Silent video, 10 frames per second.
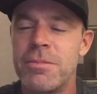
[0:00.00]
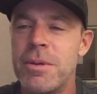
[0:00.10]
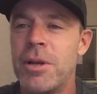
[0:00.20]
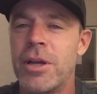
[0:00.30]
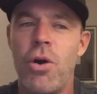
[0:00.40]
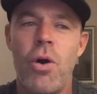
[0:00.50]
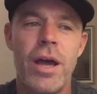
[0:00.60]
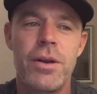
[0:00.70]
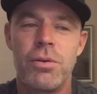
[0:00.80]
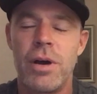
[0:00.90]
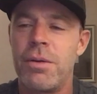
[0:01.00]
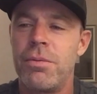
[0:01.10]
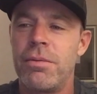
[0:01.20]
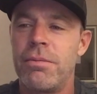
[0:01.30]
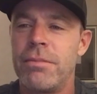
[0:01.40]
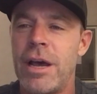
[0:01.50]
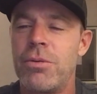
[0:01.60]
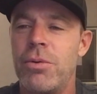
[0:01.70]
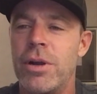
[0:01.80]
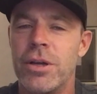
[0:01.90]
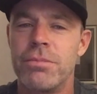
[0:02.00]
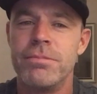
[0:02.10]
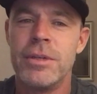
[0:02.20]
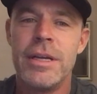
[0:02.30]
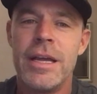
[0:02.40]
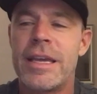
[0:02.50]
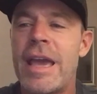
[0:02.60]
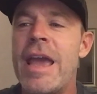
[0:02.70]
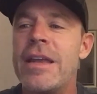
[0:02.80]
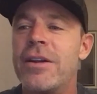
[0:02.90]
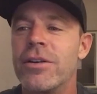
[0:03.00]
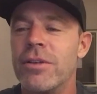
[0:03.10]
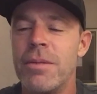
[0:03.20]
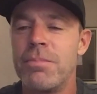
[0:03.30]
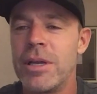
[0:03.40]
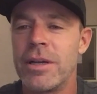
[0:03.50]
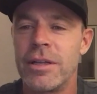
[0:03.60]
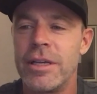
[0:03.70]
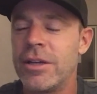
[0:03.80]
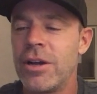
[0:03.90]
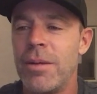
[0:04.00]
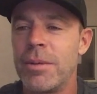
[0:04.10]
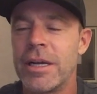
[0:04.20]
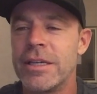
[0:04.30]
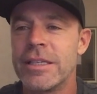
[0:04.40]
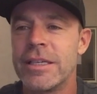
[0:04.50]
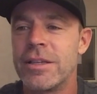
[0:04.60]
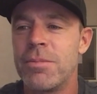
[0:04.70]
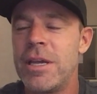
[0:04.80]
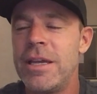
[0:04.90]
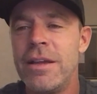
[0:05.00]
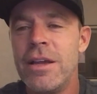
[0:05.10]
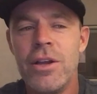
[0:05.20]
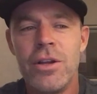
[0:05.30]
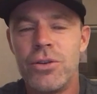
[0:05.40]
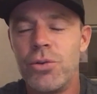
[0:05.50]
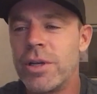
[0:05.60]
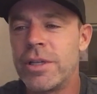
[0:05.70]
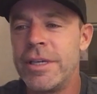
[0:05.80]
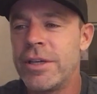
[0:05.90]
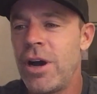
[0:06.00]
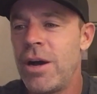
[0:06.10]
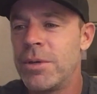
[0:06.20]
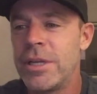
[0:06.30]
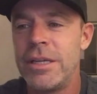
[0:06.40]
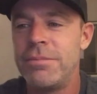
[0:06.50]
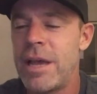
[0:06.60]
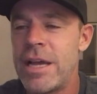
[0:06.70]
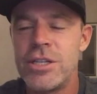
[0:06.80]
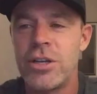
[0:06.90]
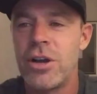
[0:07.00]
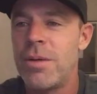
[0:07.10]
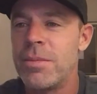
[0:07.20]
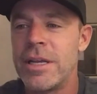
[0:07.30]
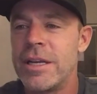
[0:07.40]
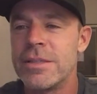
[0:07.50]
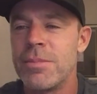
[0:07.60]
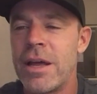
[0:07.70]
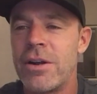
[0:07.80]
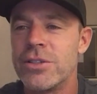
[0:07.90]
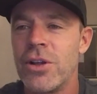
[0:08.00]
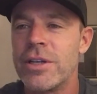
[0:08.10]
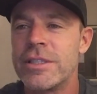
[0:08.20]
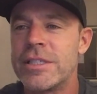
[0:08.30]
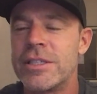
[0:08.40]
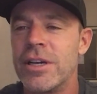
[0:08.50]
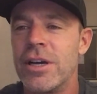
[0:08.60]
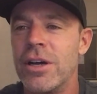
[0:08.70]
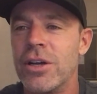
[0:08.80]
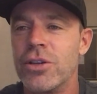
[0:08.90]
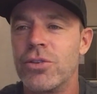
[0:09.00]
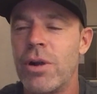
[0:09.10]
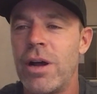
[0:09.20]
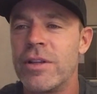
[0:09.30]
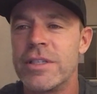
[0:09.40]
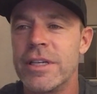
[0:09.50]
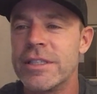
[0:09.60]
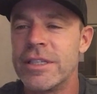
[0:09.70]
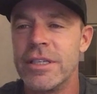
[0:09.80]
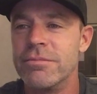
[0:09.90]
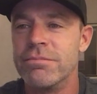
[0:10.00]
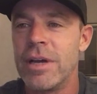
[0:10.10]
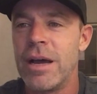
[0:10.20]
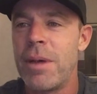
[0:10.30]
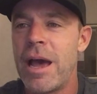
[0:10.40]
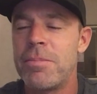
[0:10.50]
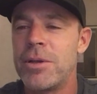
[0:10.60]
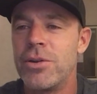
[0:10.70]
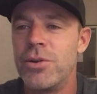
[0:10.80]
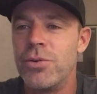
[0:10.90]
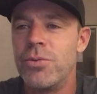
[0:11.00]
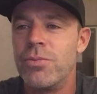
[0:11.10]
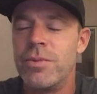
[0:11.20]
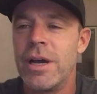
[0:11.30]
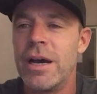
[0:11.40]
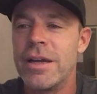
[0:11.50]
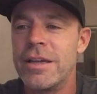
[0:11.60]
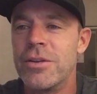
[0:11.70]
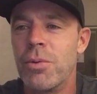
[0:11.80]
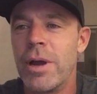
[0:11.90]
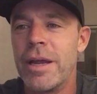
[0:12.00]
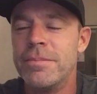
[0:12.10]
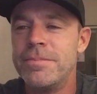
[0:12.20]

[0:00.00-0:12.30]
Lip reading: Some people are like, oh, I don't want to cater and be a clean comic. I was like, to me, doing clean comedy, edgy comedy, it doesn't matter. As long as it's a good crowd that's listening, I'm happy to do either way.